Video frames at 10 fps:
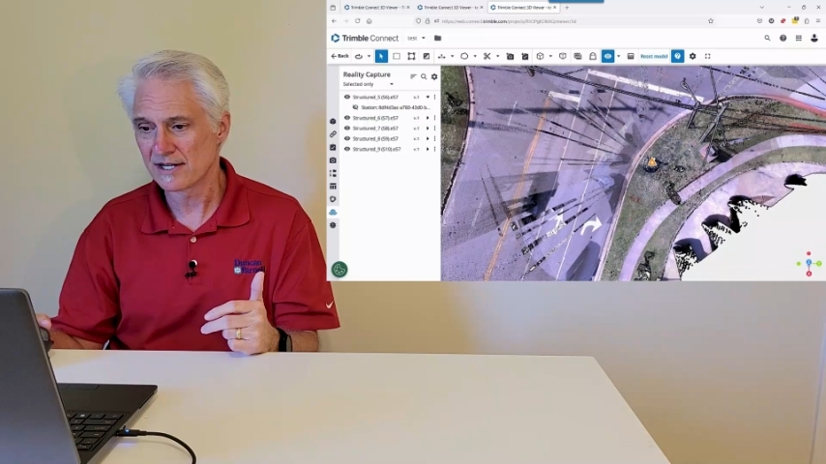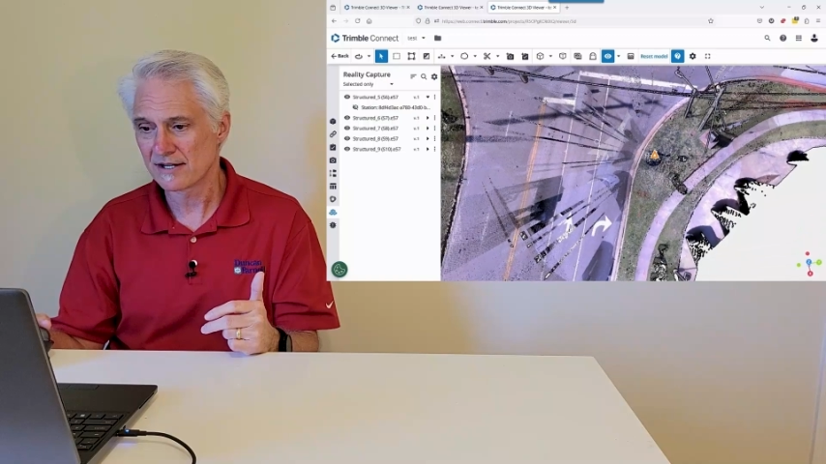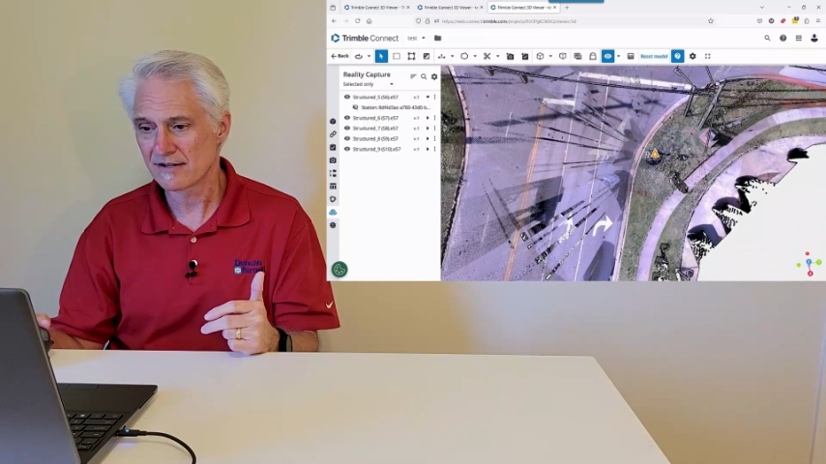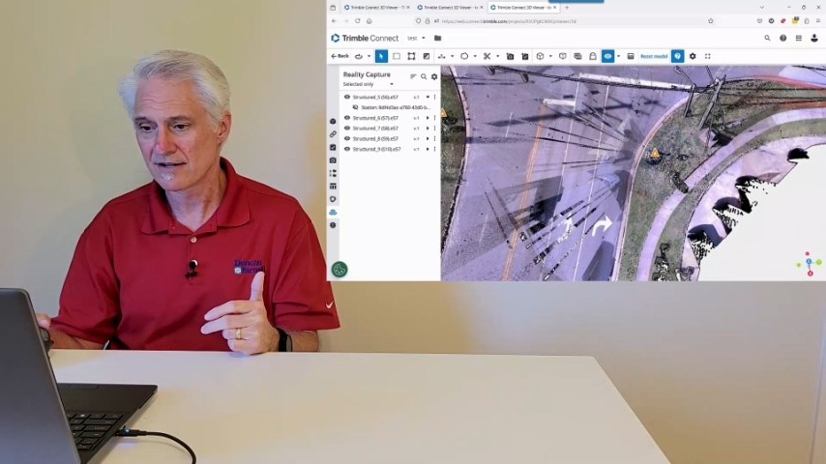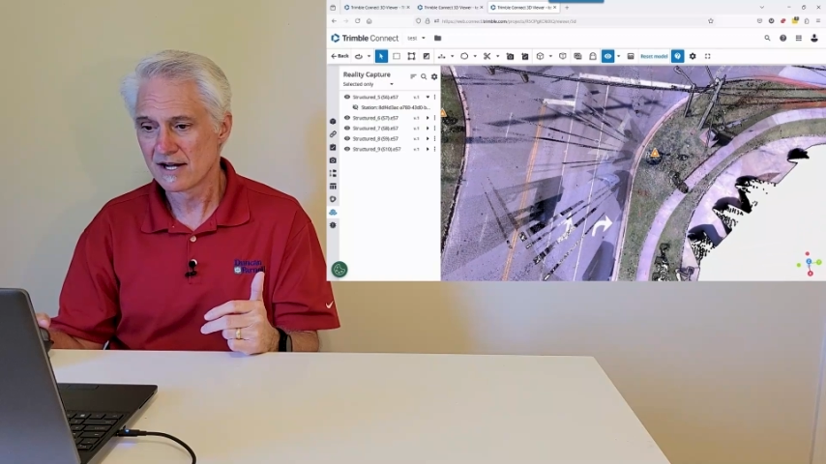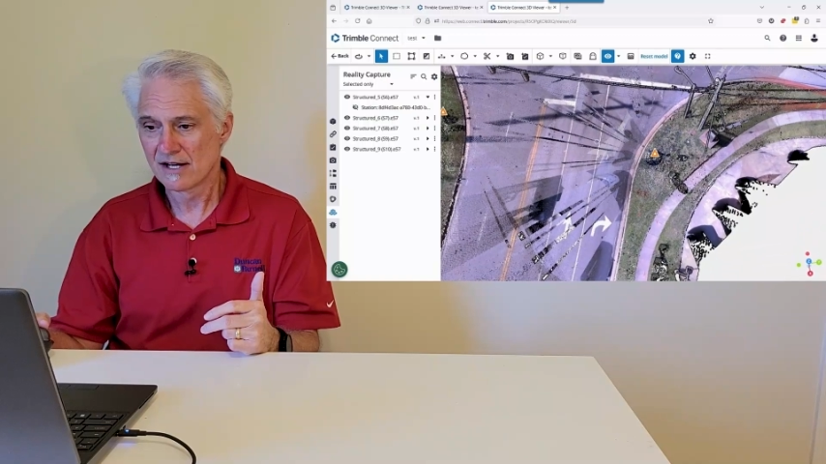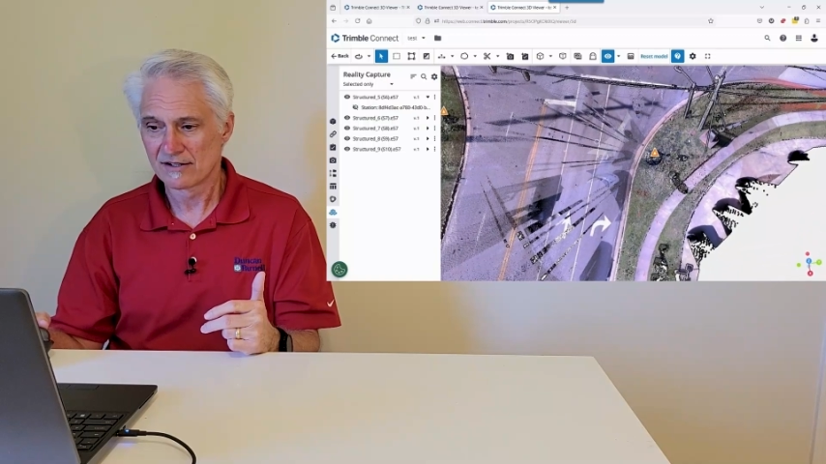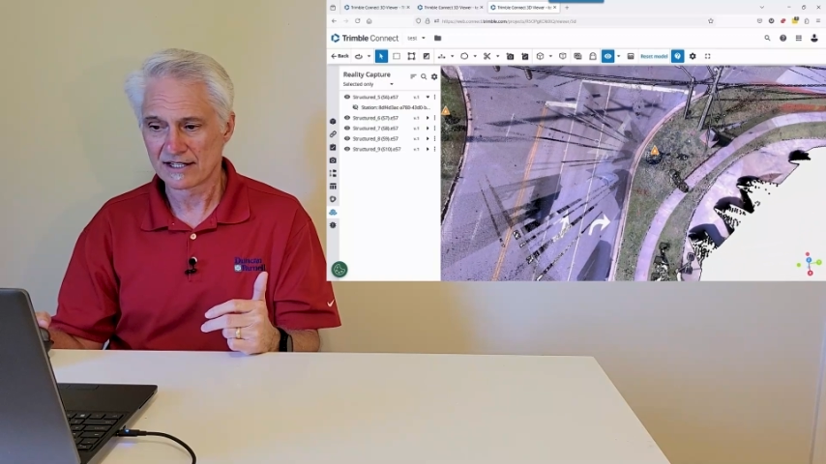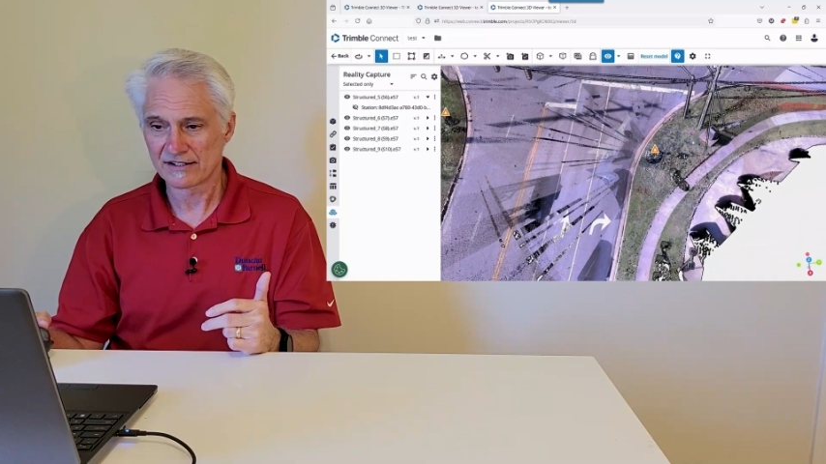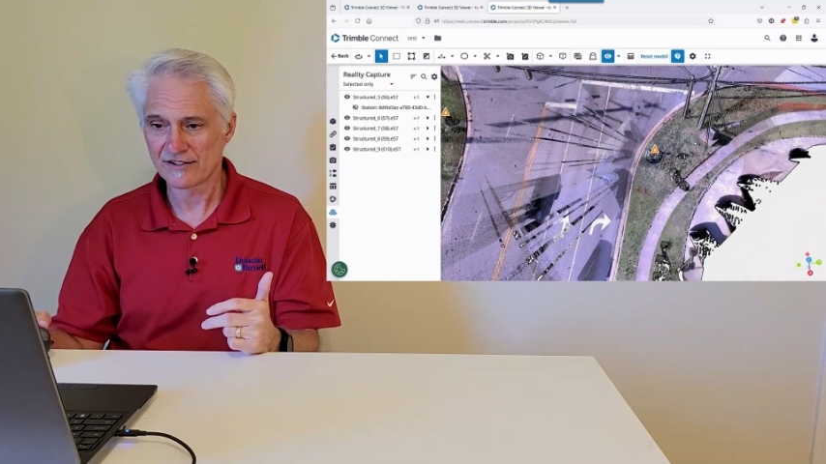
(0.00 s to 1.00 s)
here,
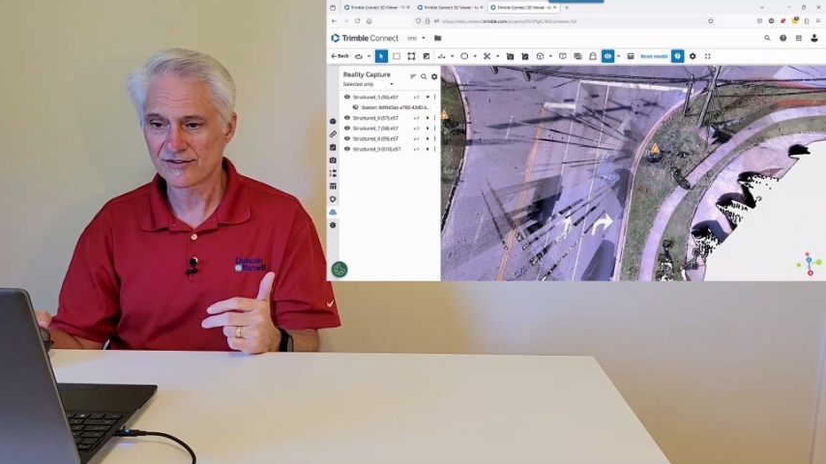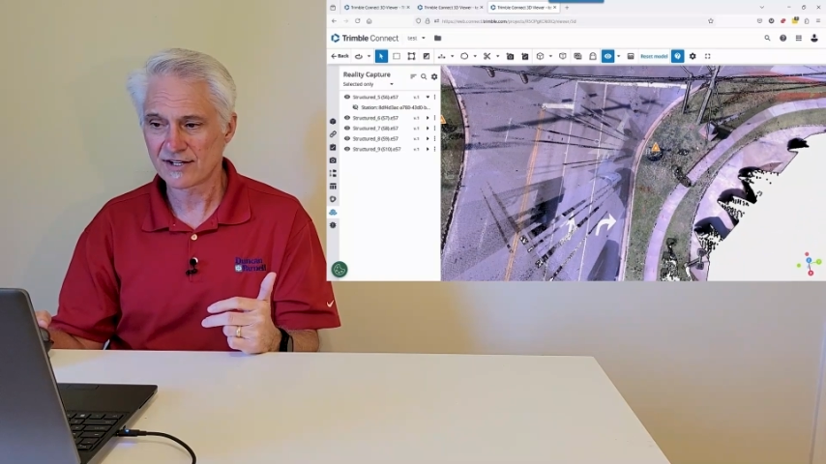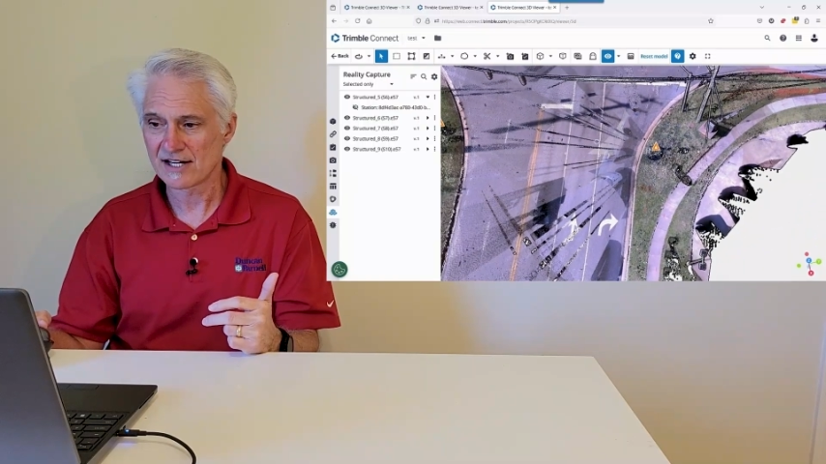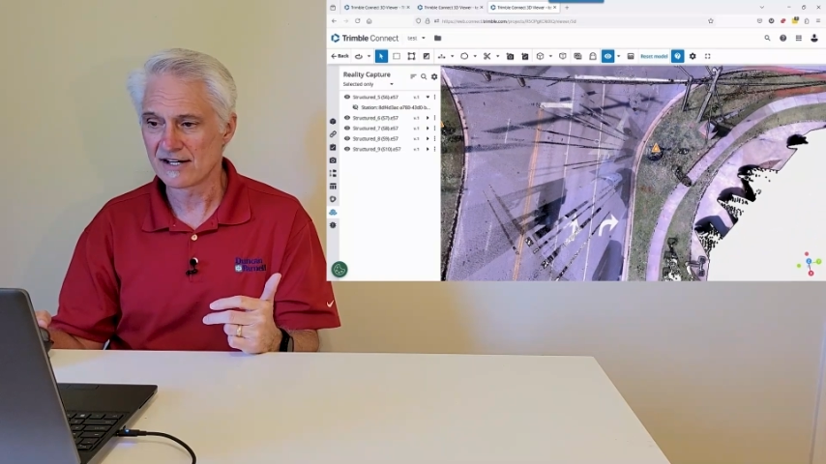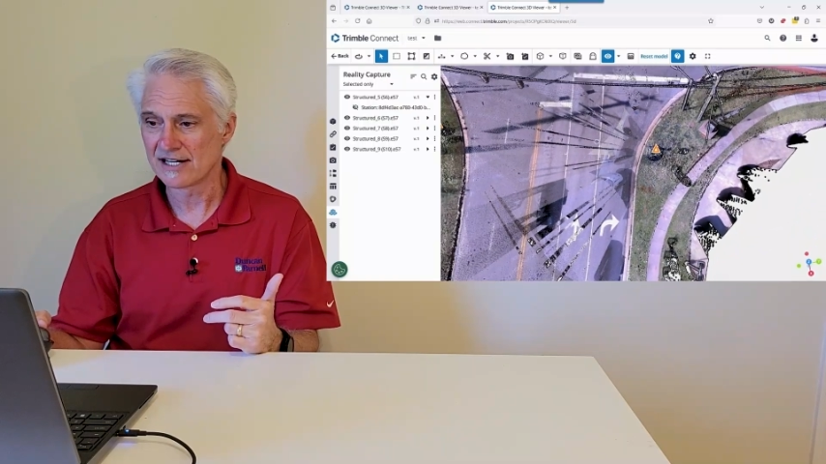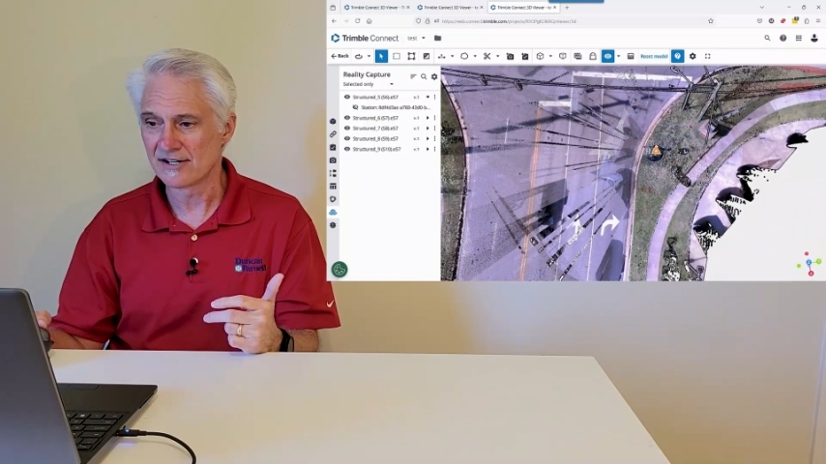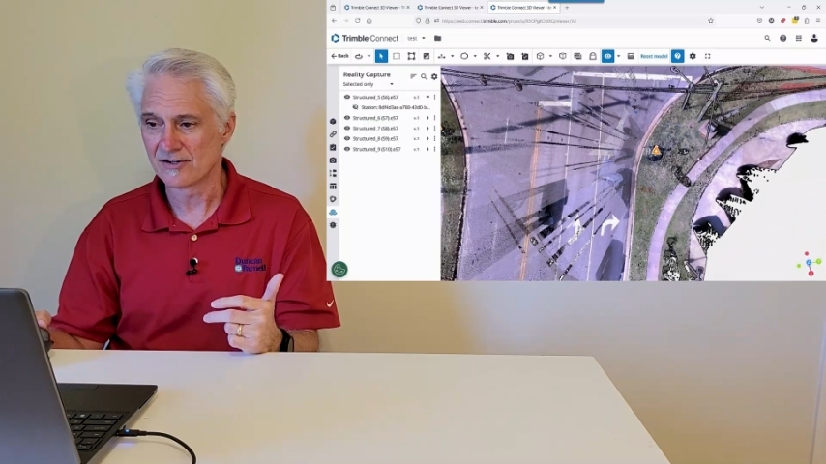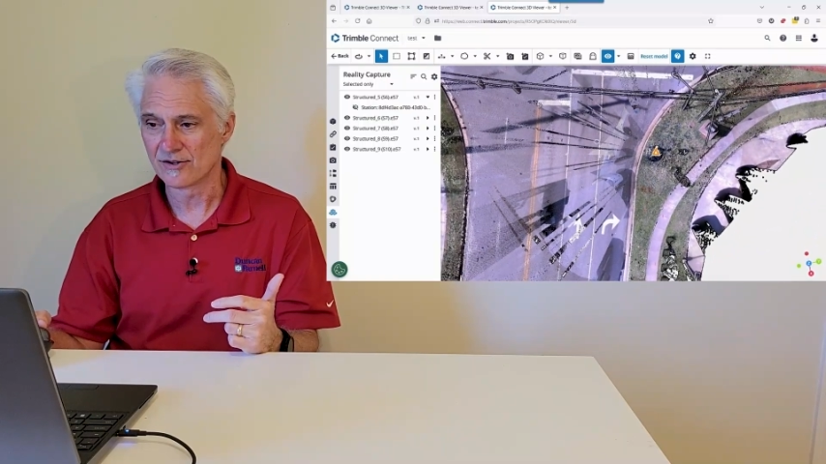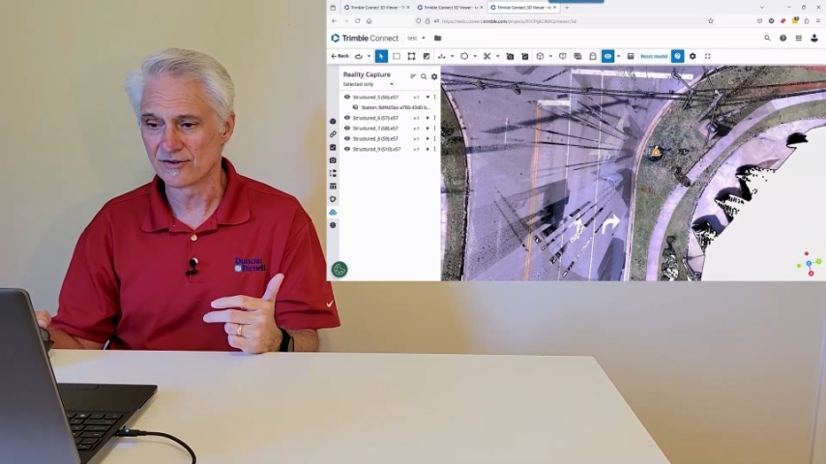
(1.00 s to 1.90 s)
like let's say you need to do